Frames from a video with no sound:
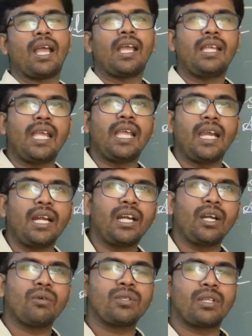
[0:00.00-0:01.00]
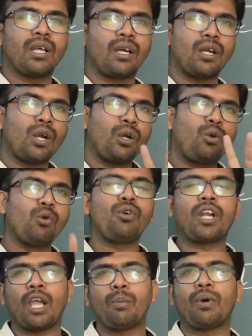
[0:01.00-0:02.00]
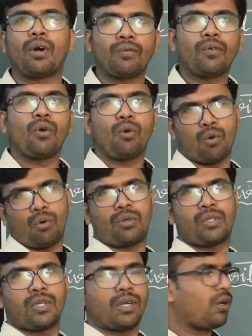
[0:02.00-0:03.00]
he introduced the two type of courts.